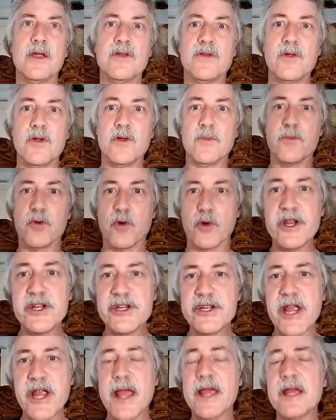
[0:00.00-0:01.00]
to
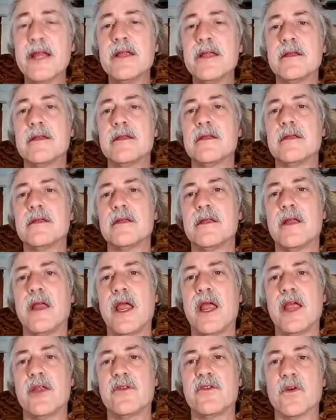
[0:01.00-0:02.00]
appreciate it
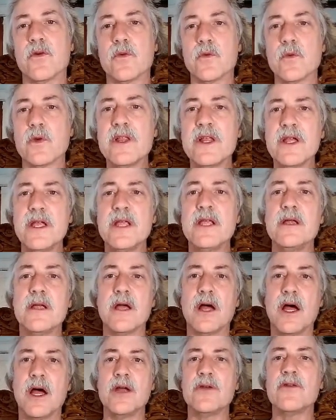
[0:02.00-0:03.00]
and to really
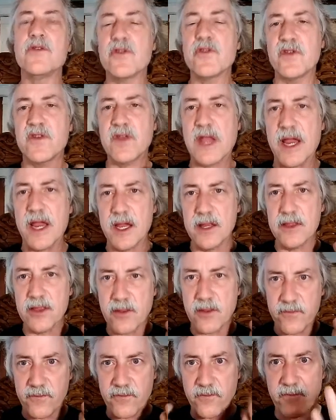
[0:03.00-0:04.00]
understand
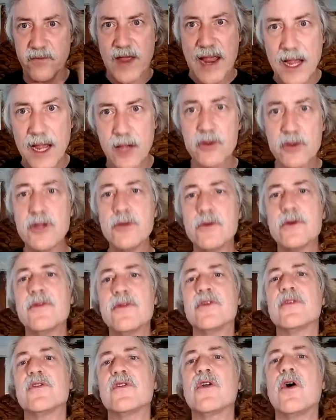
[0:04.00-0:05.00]
the value of
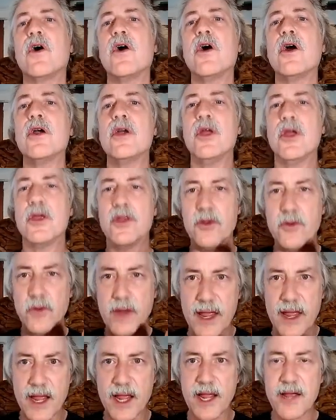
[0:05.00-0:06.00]
this car, you
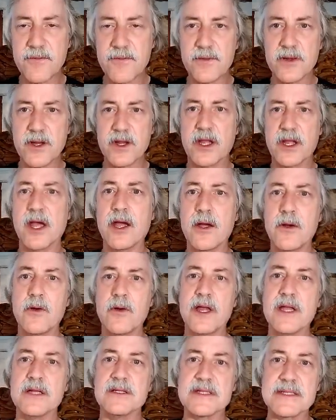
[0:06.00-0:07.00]
have to go
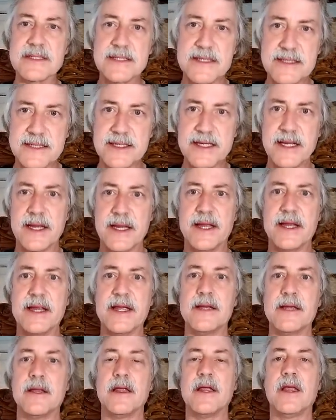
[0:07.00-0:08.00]
and sit in
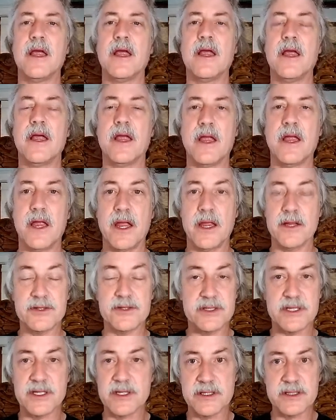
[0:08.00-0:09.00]
it
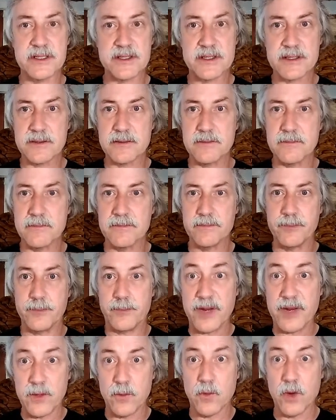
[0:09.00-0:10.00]
and just
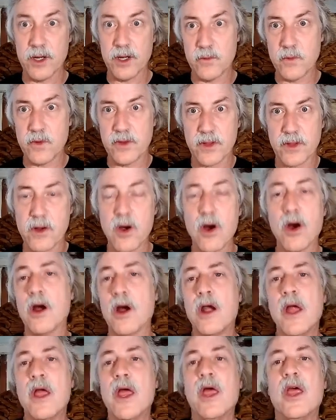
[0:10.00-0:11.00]
be one with the
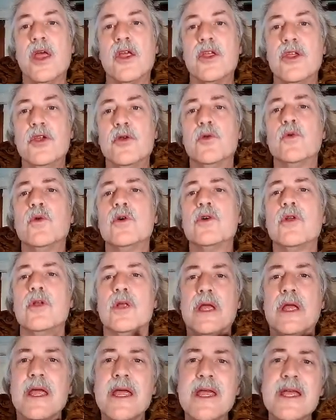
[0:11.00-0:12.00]
car. You
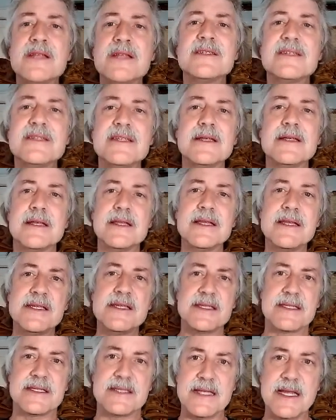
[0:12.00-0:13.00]
will instantly
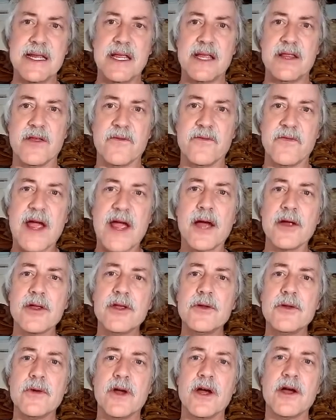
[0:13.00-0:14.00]
see the
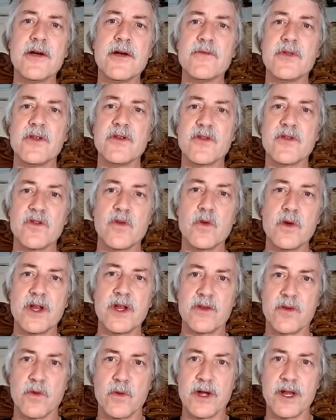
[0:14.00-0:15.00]
value of this
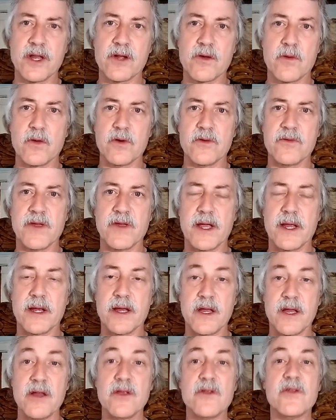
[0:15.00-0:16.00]
2020 Corvette.
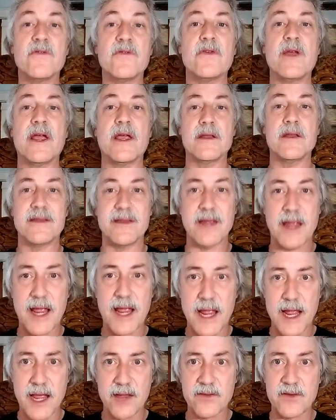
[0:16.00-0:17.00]
It is
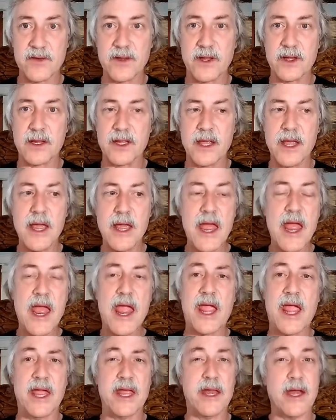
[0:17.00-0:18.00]
fantastic.
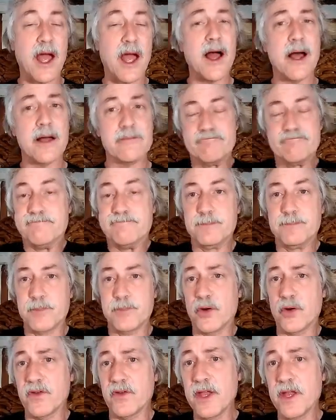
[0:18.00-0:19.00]
And
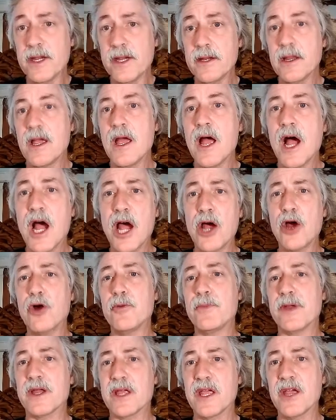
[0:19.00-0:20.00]
personally, I
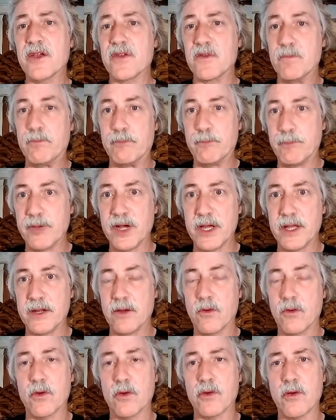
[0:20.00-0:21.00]
hope it kicks
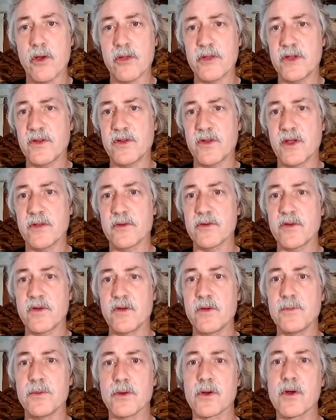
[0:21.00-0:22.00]
butt on all these other
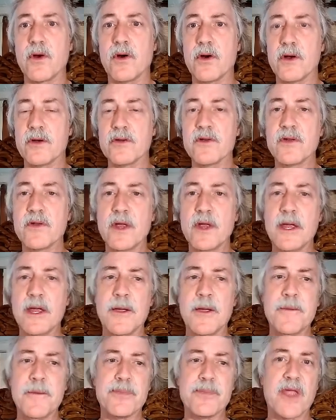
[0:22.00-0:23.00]
supercars.
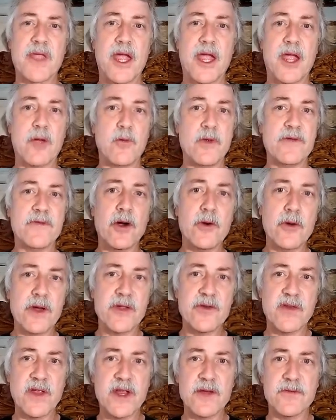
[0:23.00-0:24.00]
And we've already
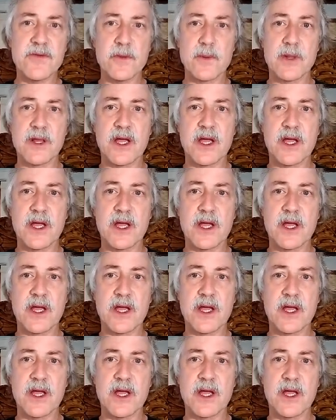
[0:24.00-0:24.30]
seen from a